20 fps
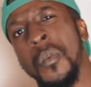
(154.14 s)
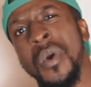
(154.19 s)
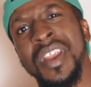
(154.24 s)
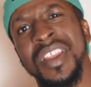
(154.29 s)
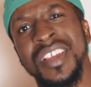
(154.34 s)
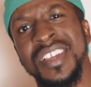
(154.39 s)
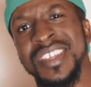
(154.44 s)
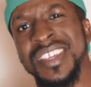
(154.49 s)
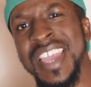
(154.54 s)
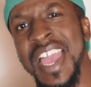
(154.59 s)

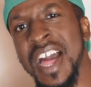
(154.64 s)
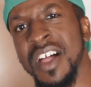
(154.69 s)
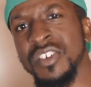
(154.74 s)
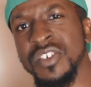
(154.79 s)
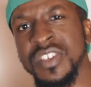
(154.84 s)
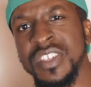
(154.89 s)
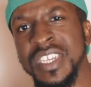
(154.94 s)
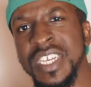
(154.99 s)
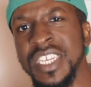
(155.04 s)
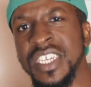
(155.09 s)
what is
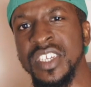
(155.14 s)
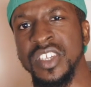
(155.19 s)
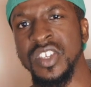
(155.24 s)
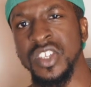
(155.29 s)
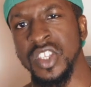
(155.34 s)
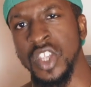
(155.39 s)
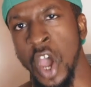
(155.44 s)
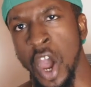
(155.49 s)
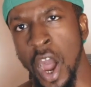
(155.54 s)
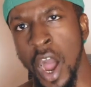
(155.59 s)

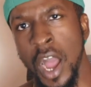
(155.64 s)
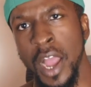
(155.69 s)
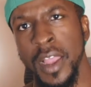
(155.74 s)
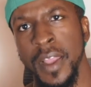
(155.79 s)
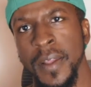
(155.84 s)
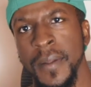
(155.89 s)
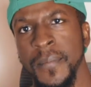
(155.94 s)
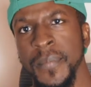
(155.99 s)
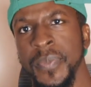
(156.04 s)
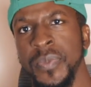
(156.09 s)
Calisthenics
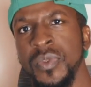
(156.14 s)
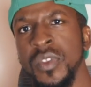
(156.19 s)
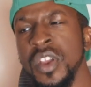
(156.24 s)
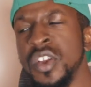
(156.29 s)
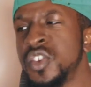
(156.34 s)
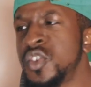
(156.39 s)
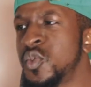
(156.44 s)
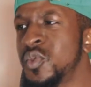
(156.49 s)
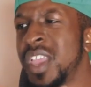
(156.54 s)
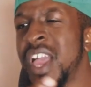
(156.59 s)
Talk?
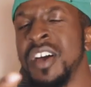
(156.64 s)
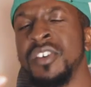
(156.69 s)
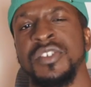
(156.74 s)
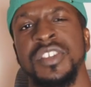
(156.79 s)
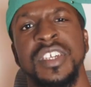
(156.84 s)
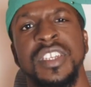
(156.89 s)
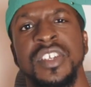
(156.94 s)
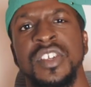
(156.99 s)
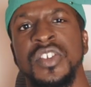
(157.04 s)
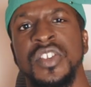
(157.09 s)
So
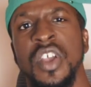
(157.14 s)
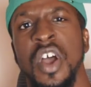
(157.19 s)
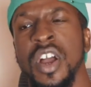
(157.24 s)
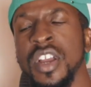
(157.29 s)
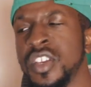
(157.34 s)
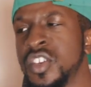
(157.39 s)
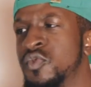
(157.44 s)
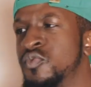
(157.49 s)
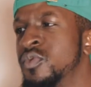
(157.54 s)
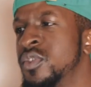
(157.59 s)
Calisthenics
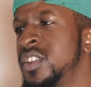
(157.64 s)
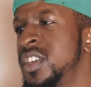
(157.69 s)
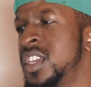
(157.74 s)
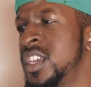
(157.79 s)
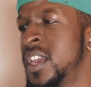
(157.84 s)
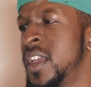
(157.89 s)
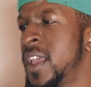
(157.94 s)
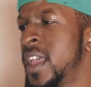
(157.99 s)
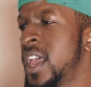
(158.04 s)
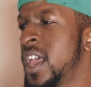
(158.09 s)
Talk is
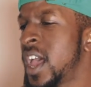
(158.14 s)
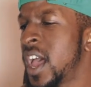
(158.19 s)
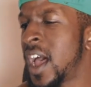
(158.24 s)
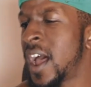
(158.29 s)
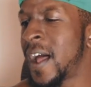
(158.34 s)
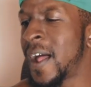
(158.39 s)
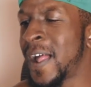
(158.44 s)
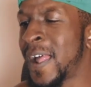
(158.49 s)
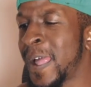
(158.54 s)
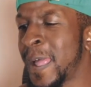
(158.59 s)
really
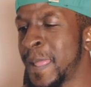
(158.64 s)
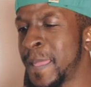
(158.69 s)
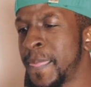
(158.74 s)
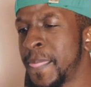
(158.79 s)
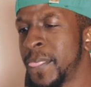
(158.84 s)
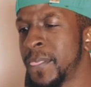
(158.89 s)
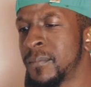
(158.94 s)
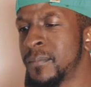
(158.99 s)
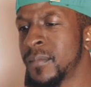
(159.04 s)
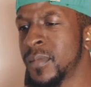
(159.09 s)

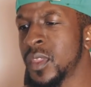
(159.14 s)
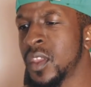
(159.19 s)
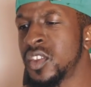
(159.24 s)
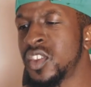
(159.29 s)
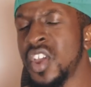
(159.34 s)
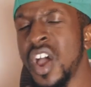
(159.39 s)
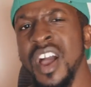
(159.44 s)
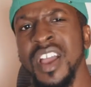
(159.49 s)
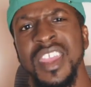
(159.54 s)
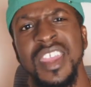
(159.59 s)

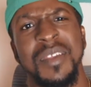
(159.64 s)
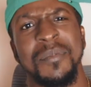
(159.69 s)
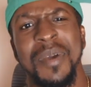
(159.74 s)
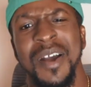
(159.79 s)
talking